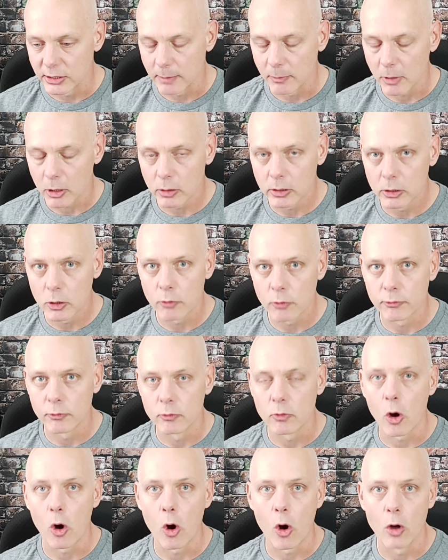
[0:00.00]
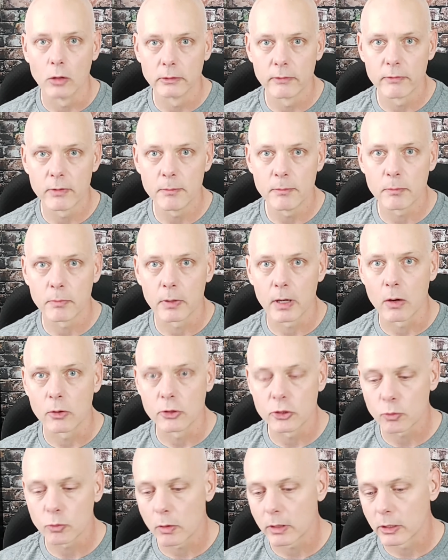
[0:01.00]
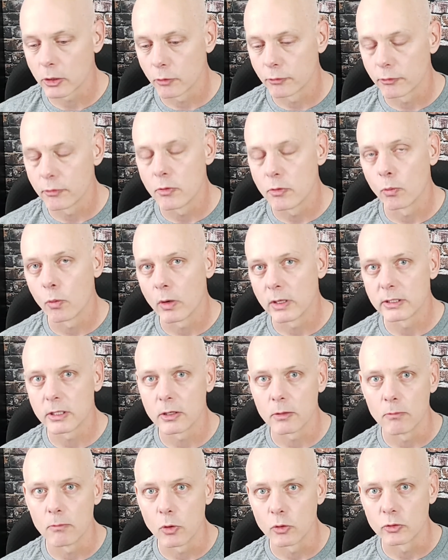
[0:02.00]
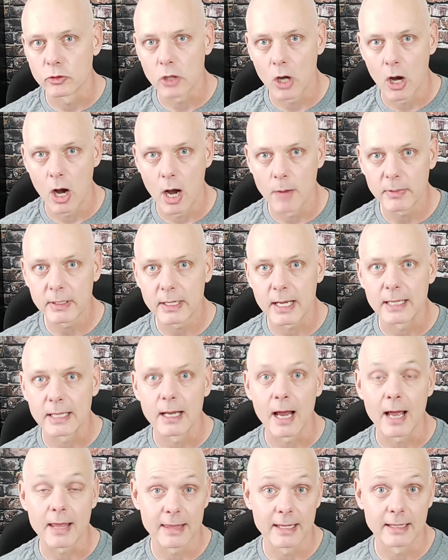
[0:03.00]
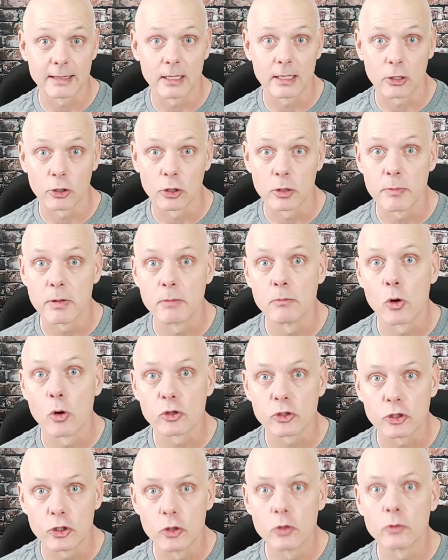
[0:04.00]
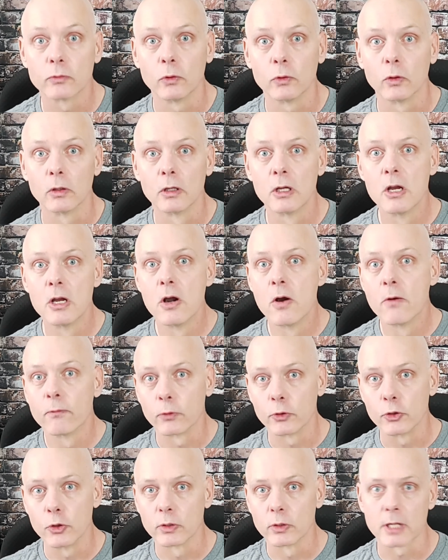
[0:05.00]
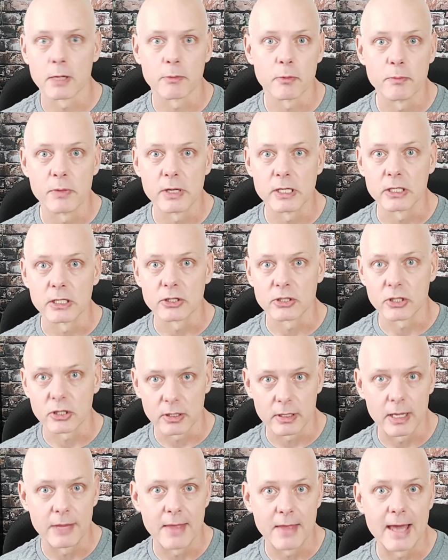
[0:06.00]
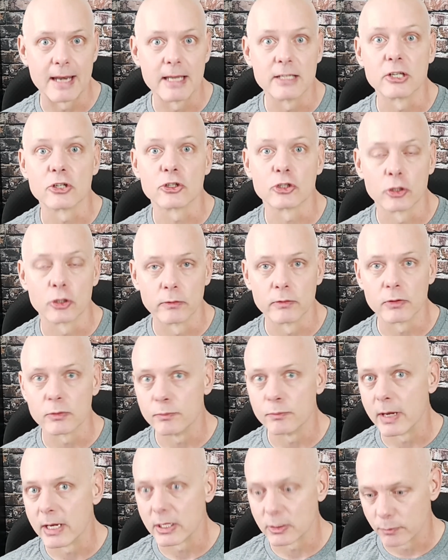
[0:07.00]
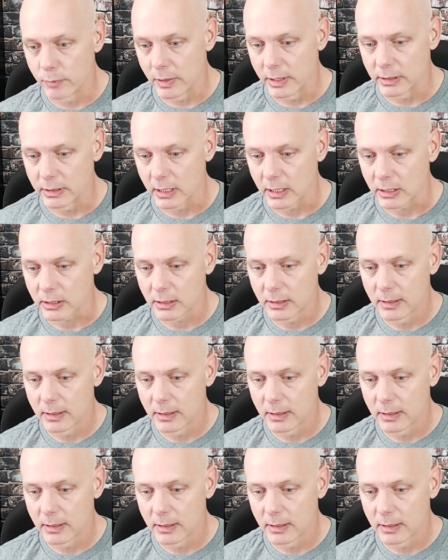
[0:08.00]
not going to go through all of them, but I just want to go through the ones that are most common and I think that are going to be the most useful for your type of business, and that is a service-based business.